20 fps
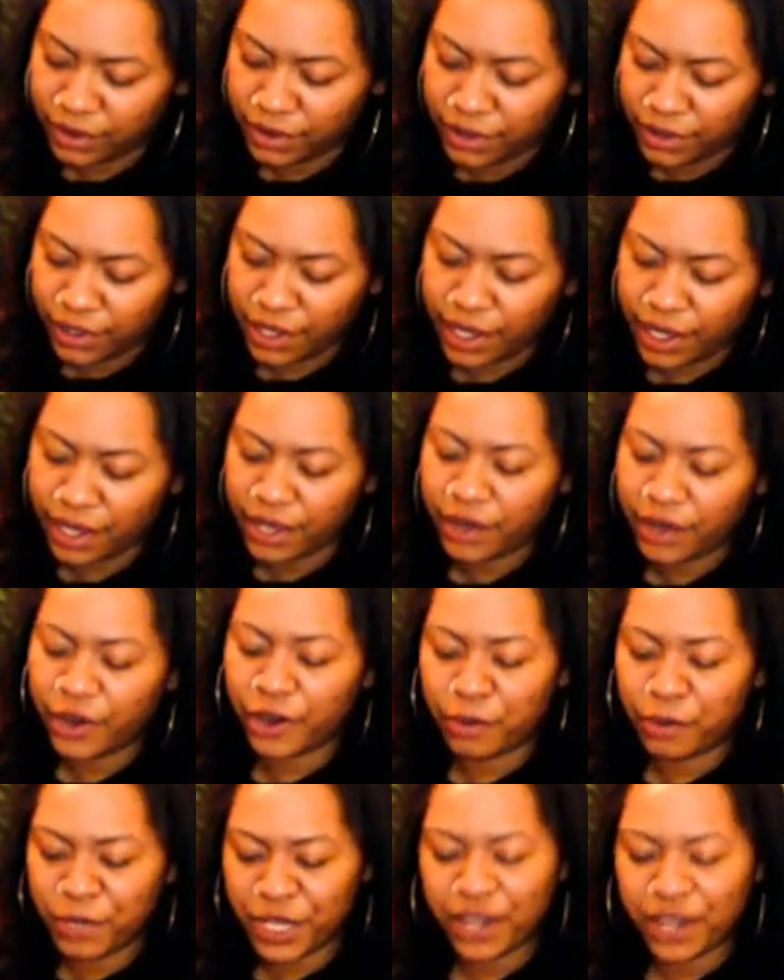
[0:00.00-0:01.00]
Yeah,
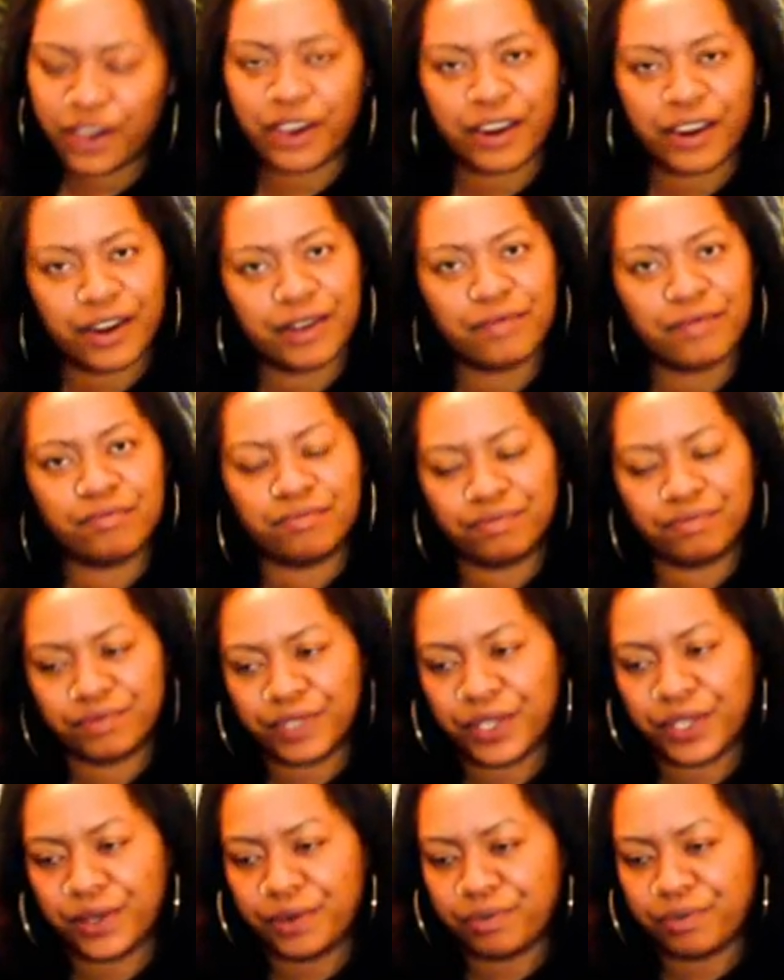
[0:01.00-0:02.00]
Hermit card.
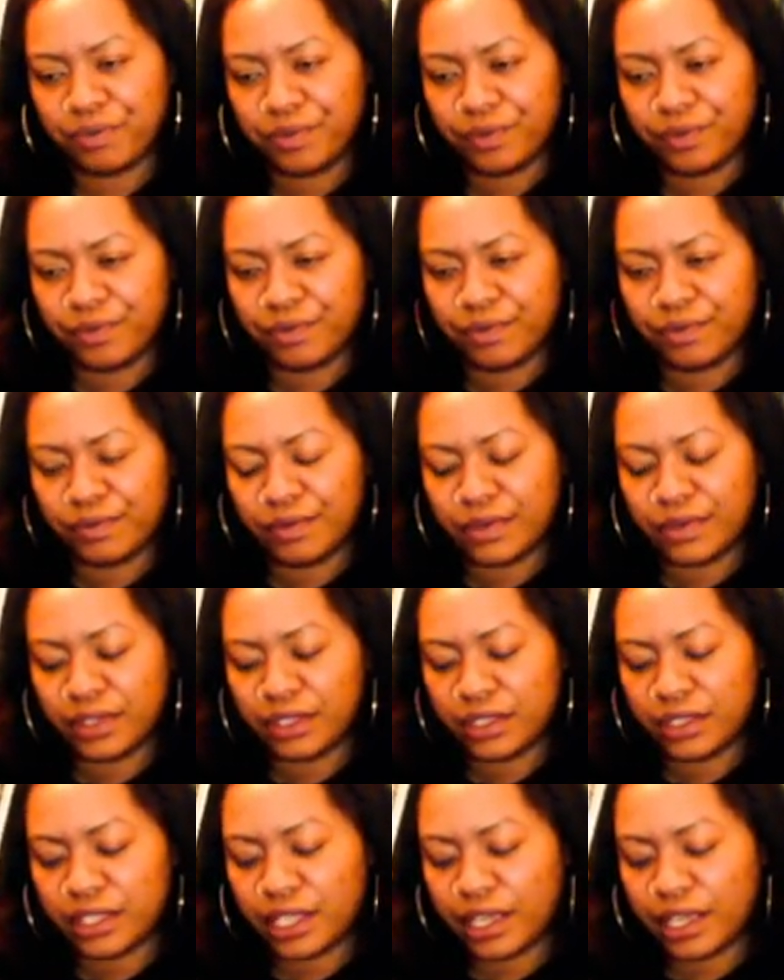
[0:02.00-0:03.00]
Yep.
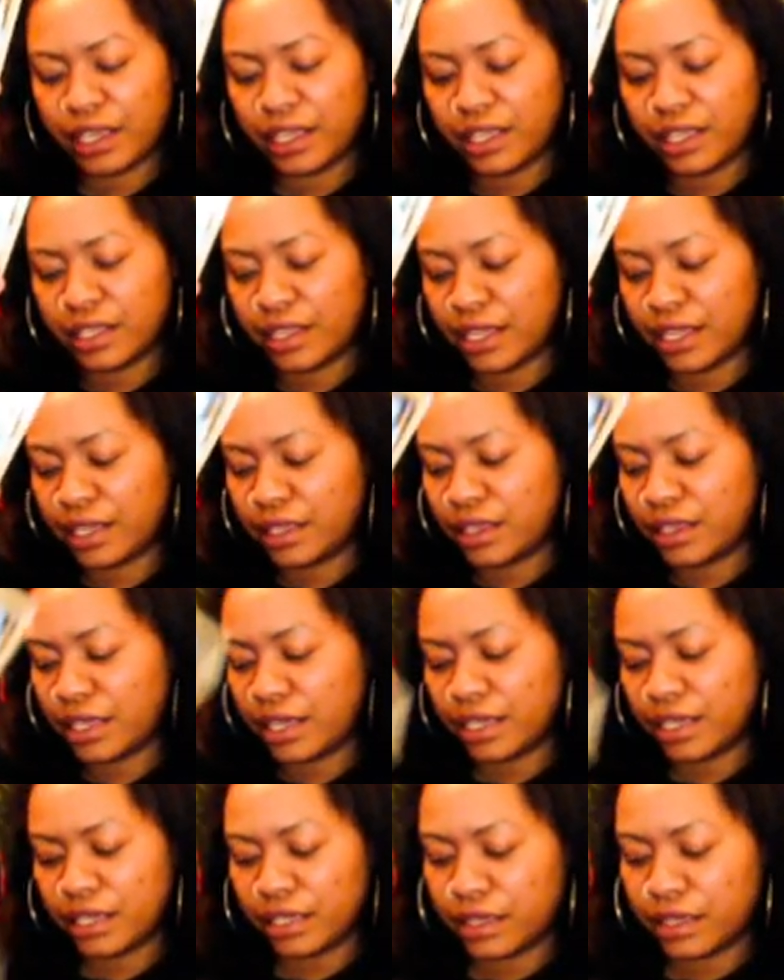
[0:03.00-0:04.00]
They
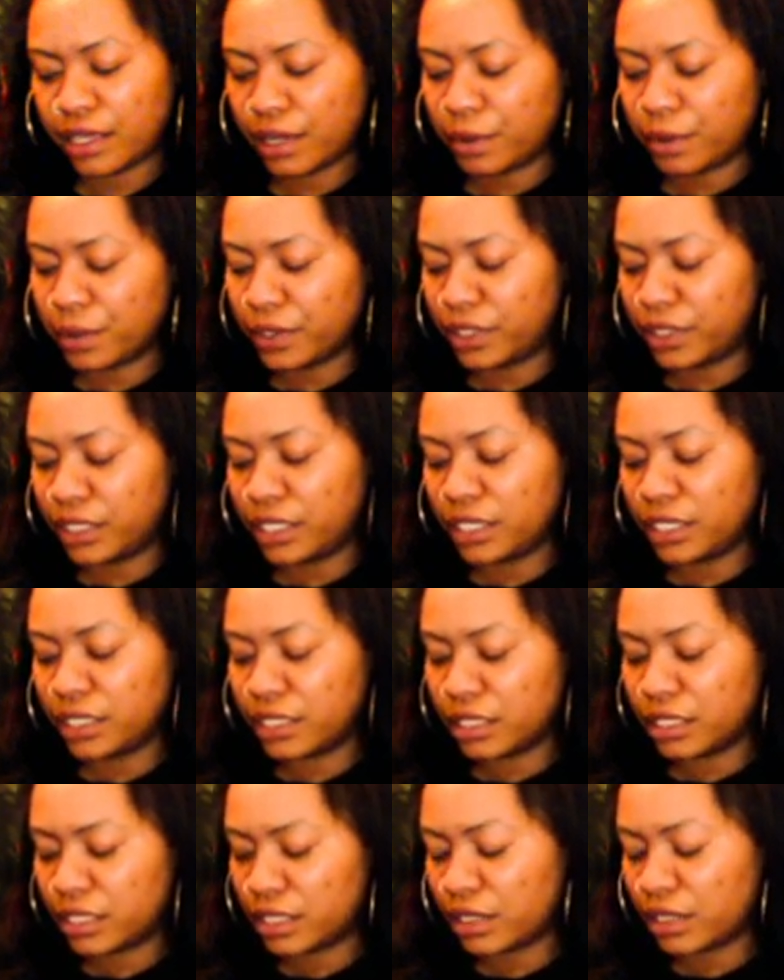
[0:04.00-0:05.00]

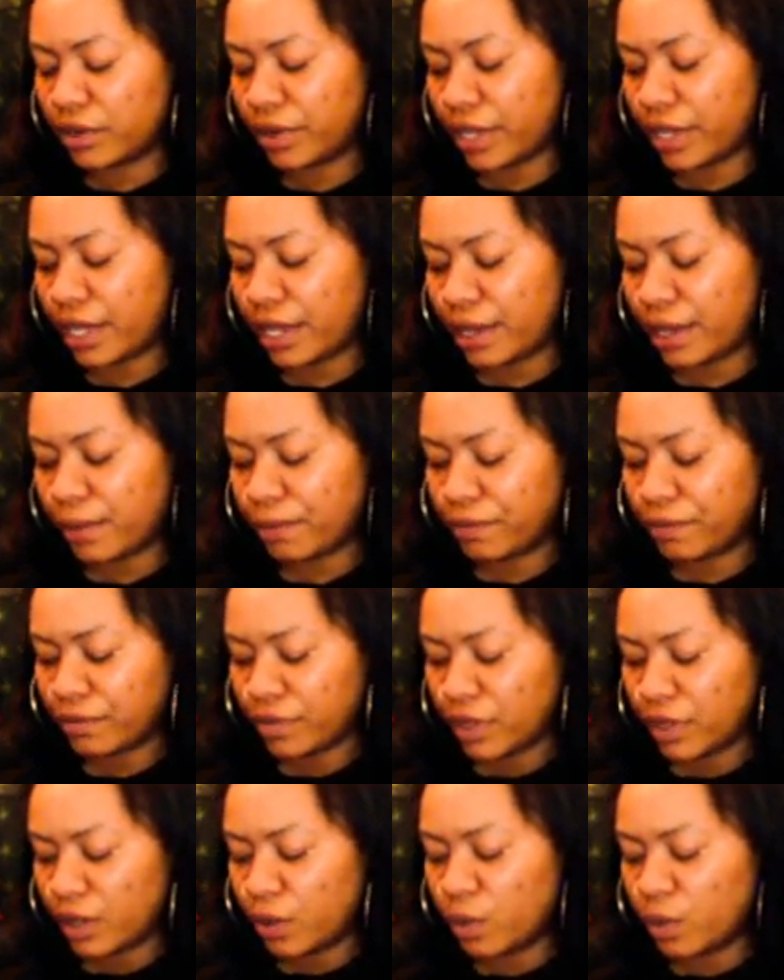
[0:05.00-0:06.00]
release, okay,
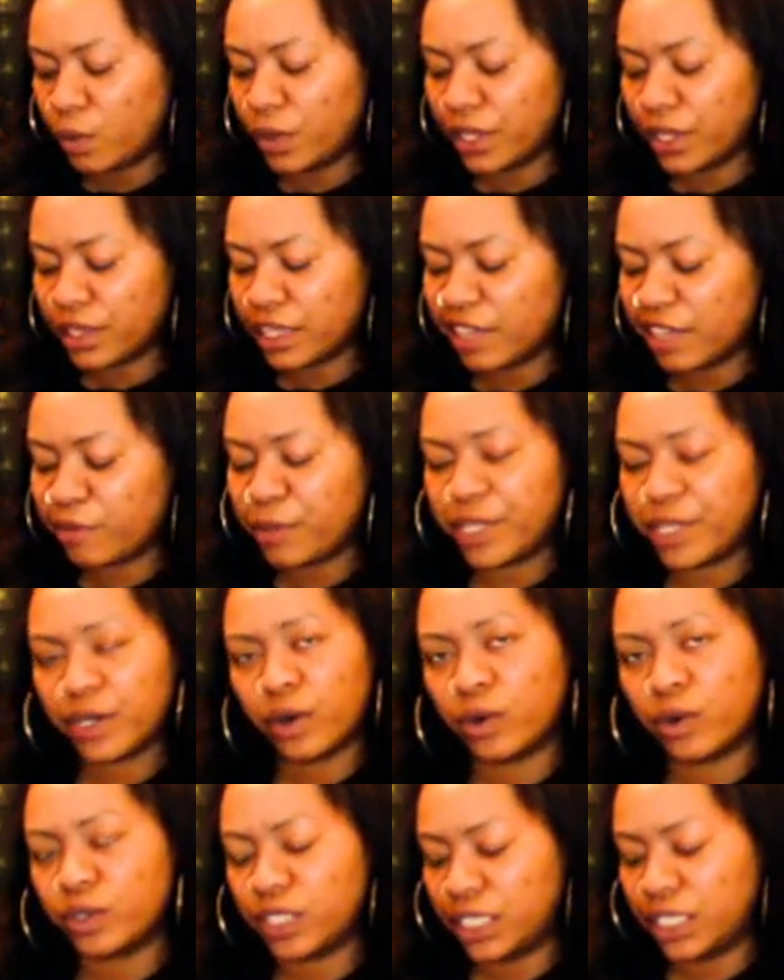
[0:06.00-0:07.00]
what they've been
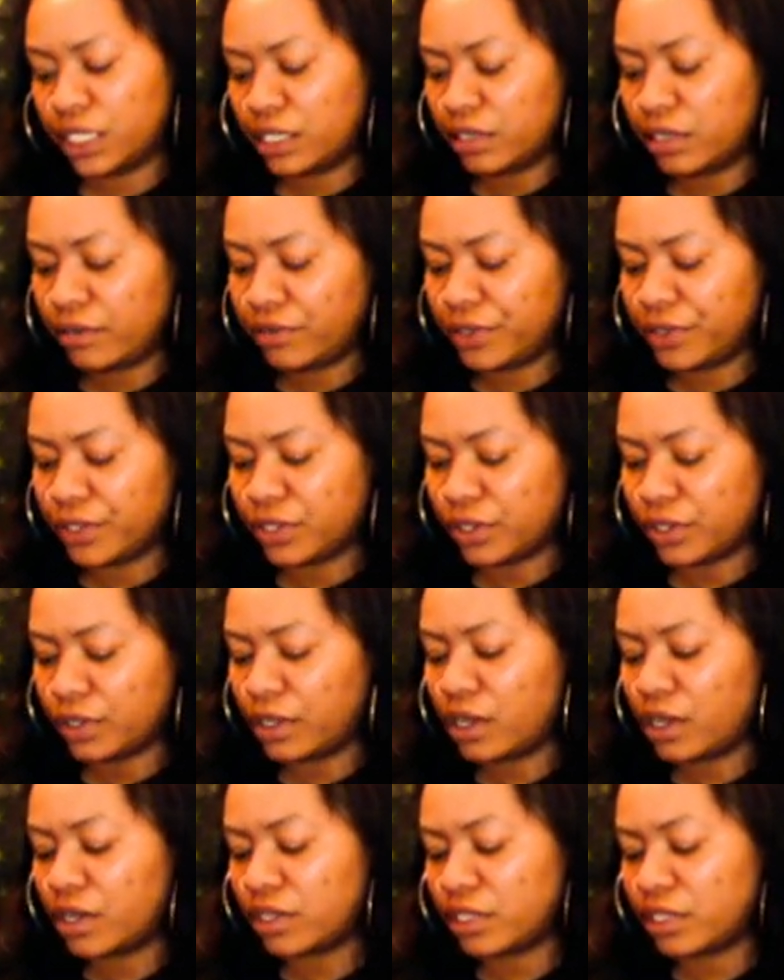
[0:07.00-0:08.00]
holding in for so
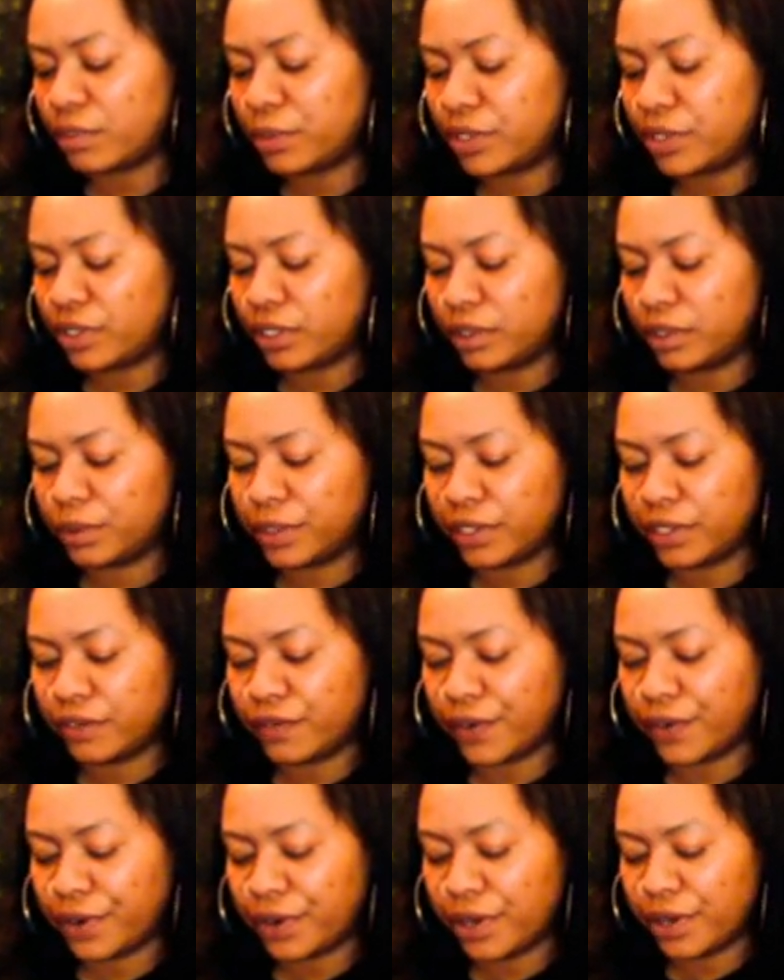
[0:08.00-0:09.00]
long. Some of you dealing with the
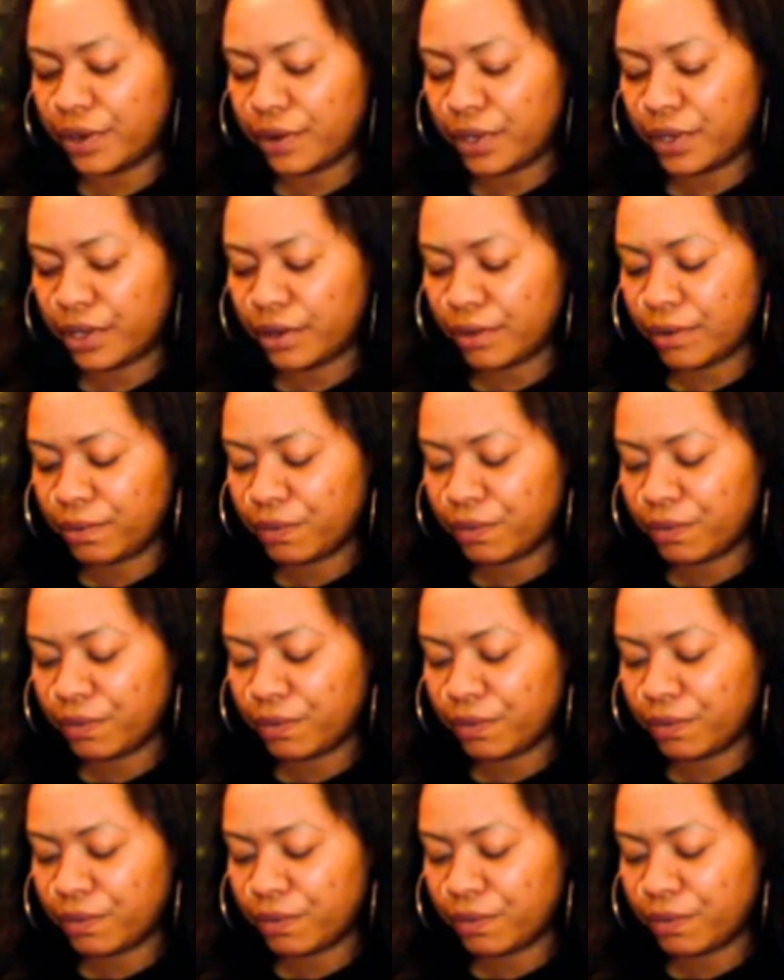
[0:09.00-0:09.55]
Virgo here.